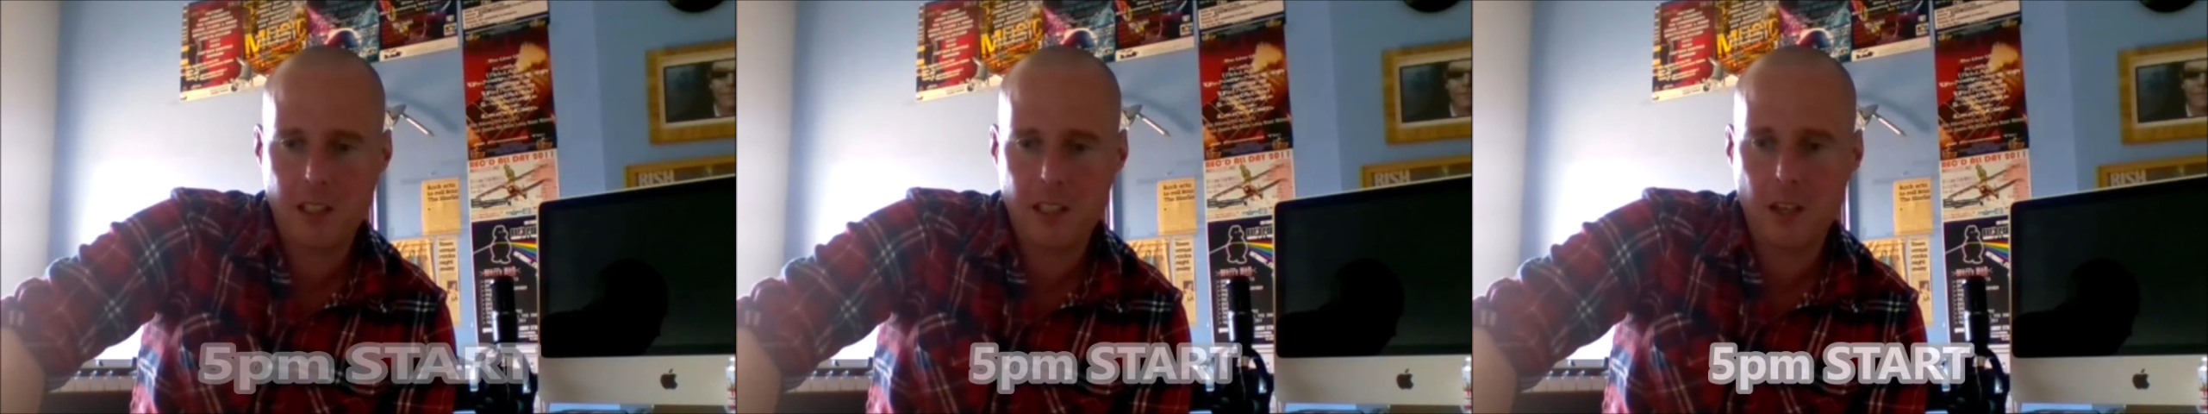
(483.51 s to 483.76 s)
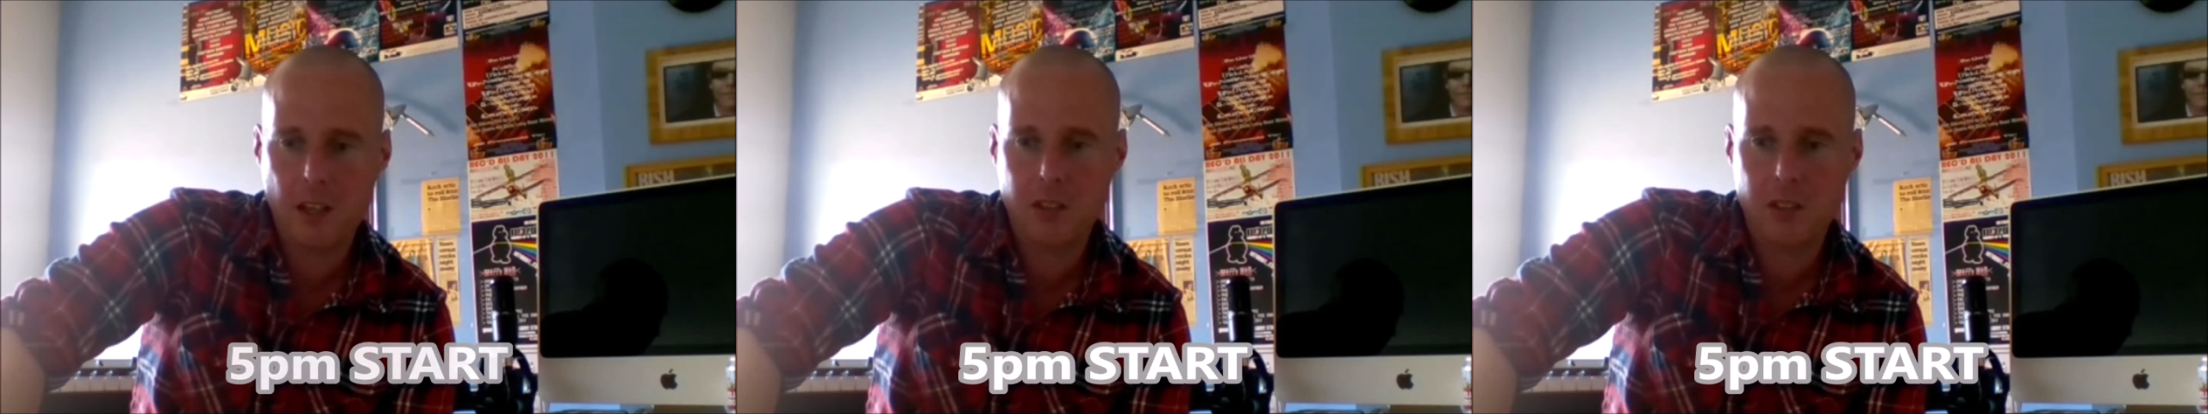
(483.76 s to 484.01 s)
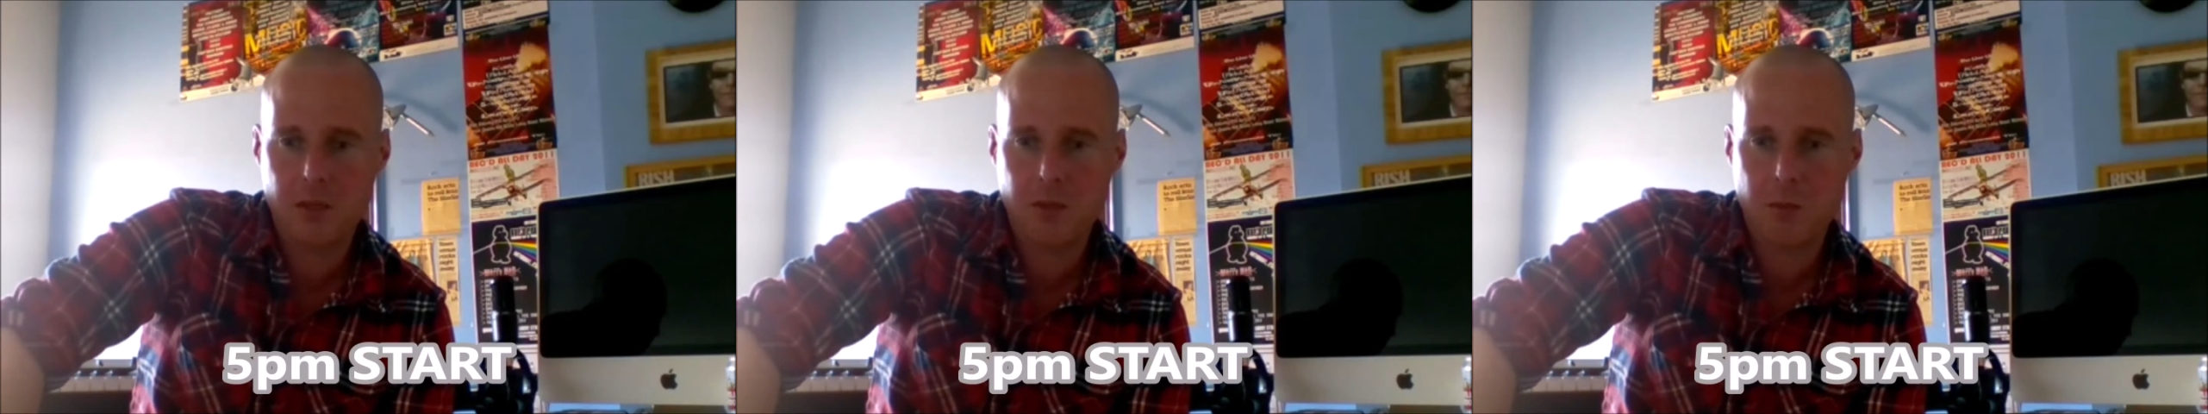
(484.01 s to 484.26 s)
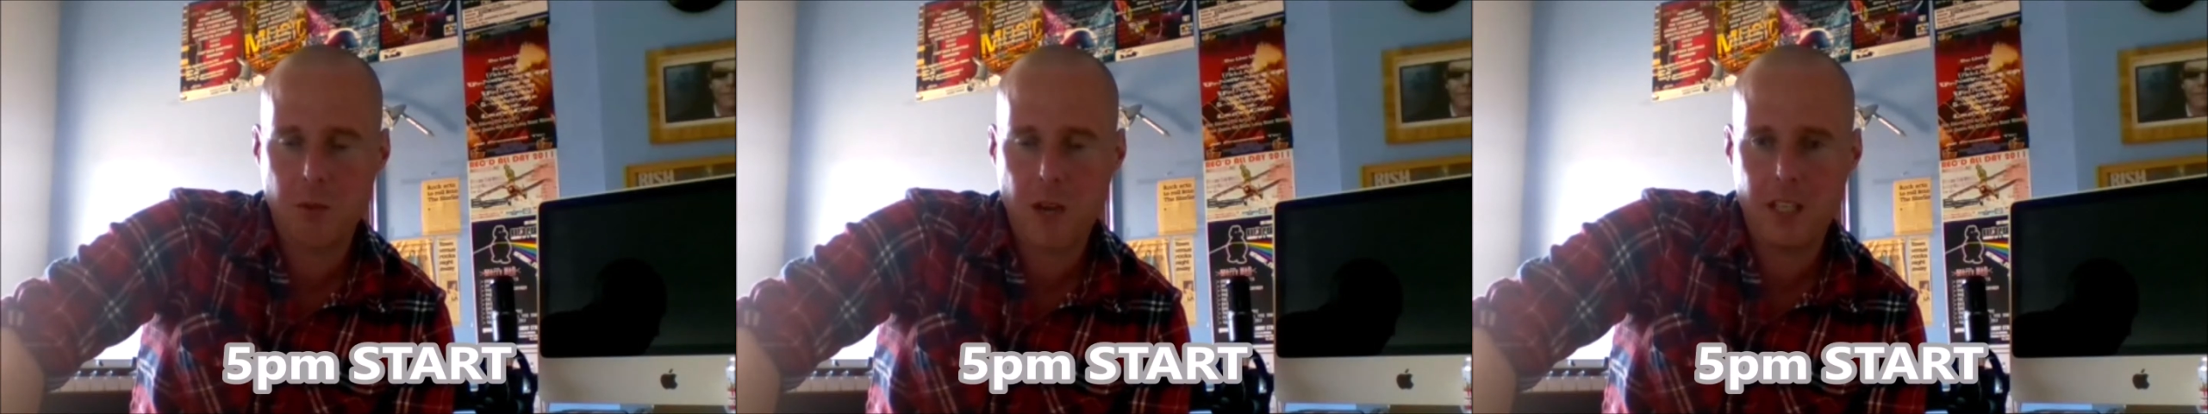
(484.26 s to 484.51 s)
in lots of
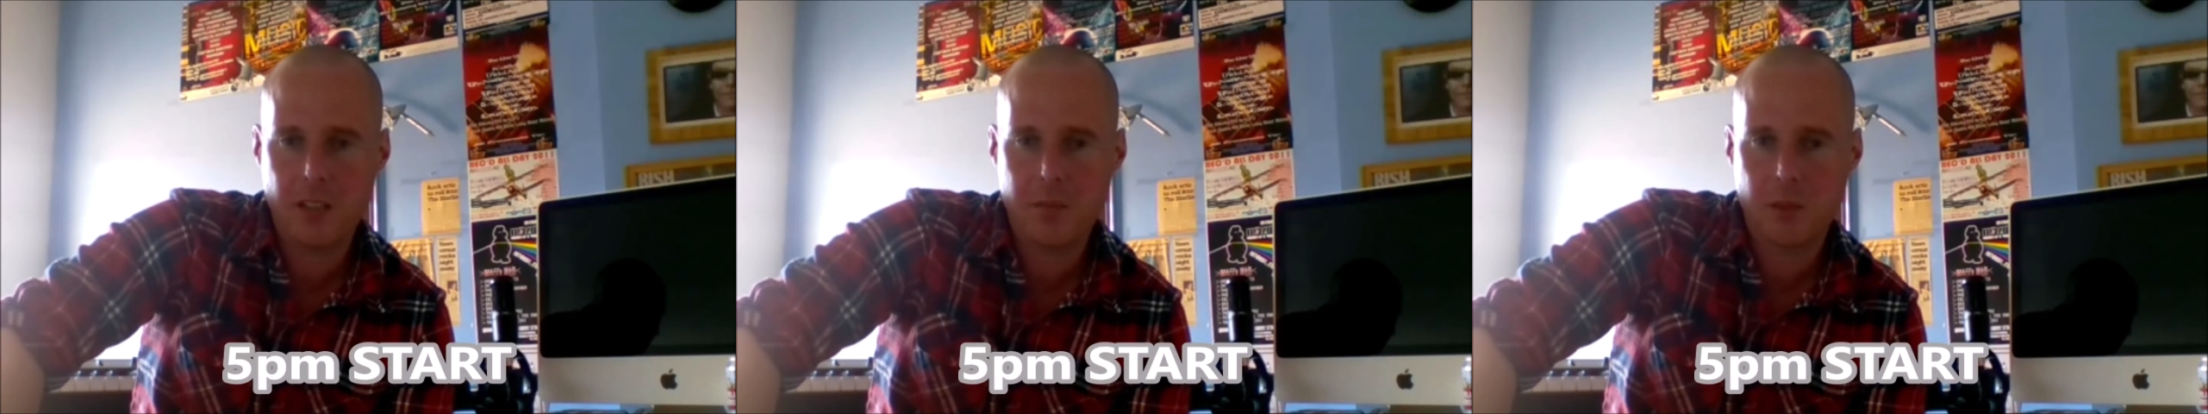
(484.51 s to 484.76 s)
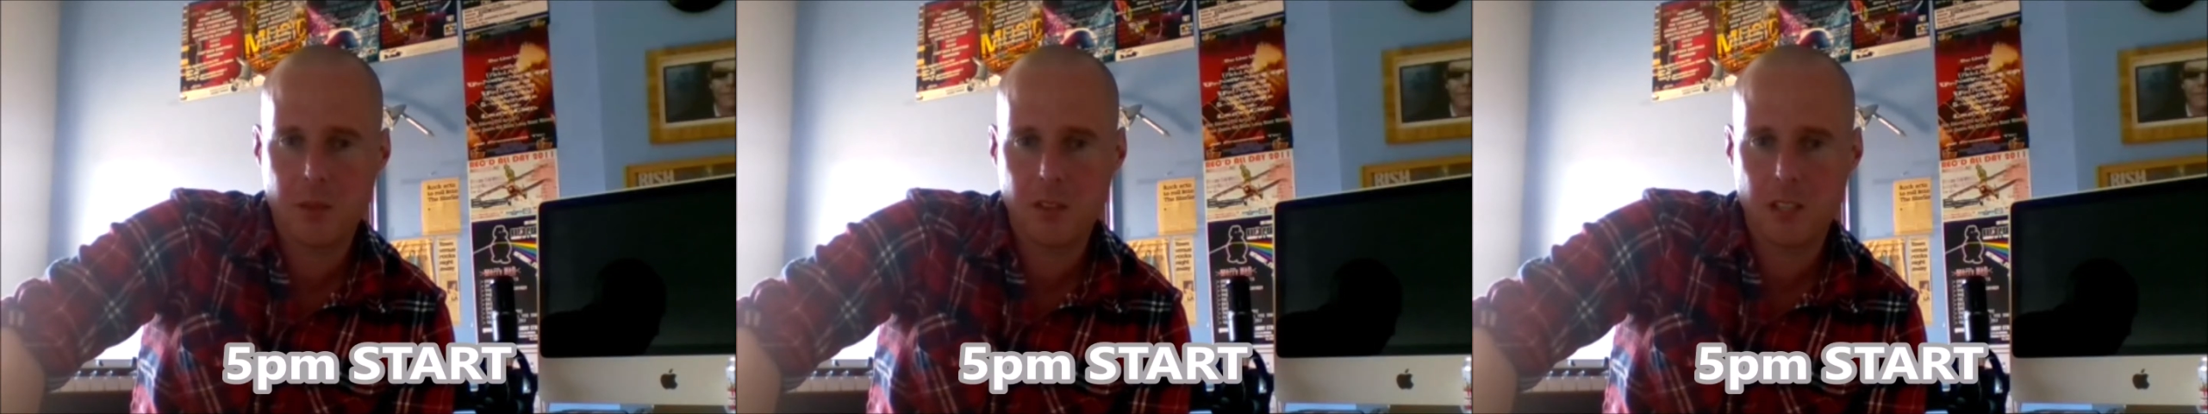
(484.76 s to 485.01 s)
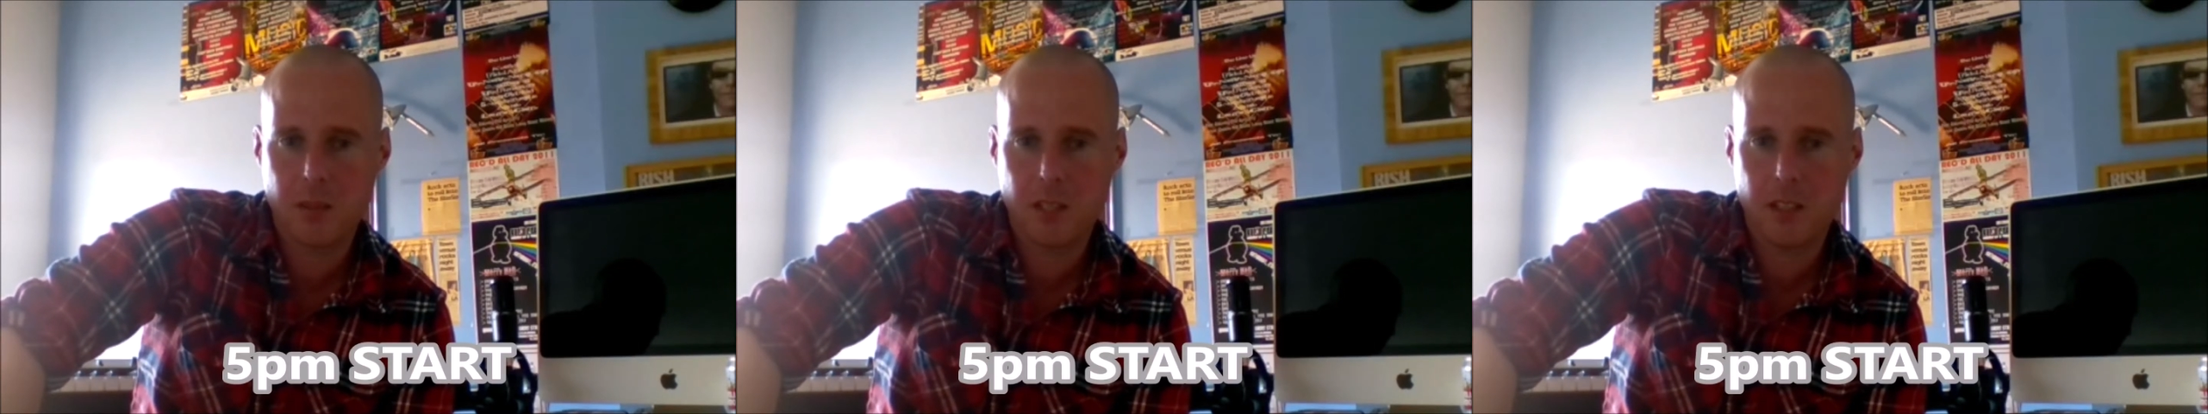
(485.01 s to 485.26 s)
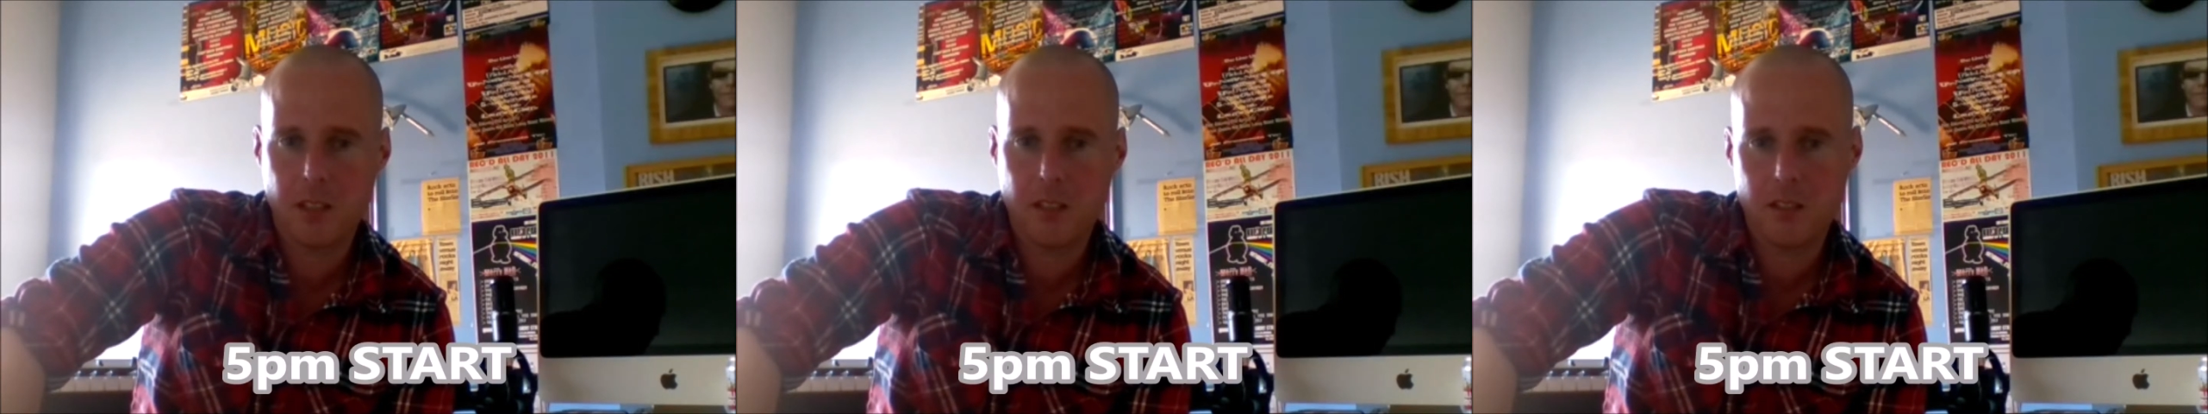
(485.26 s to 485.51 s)
different ways, but I
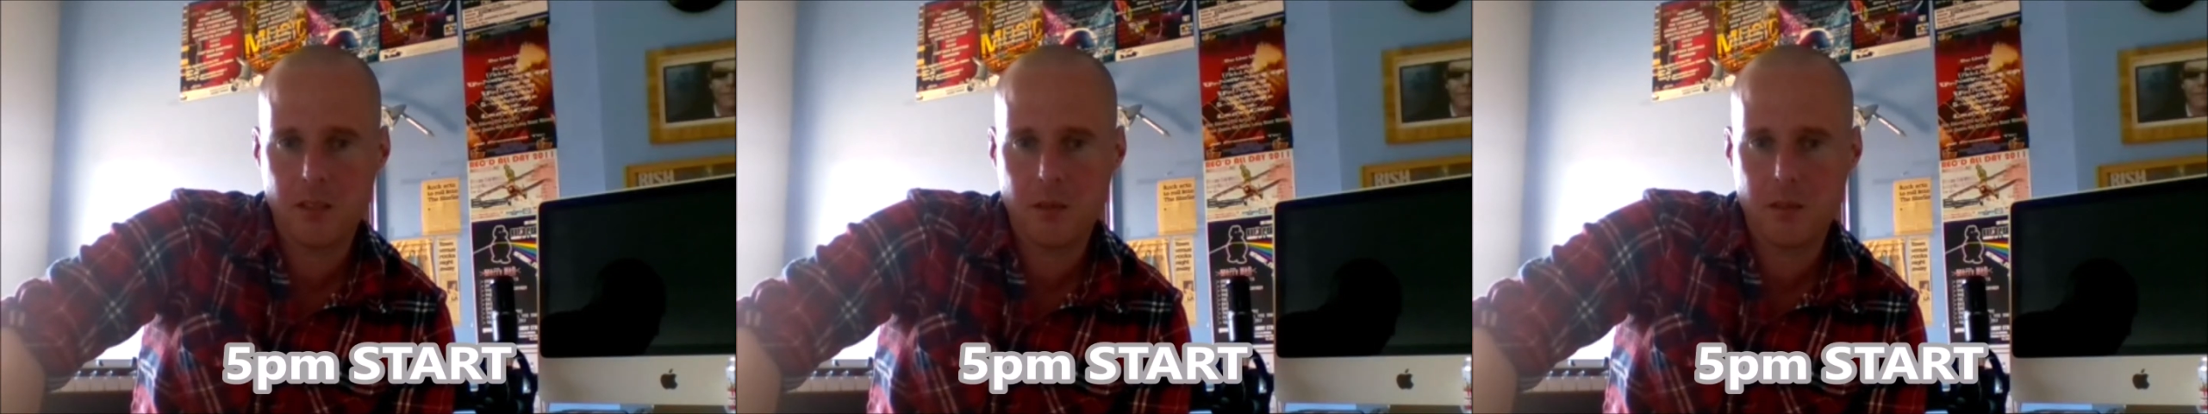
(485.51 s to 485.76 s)
mean,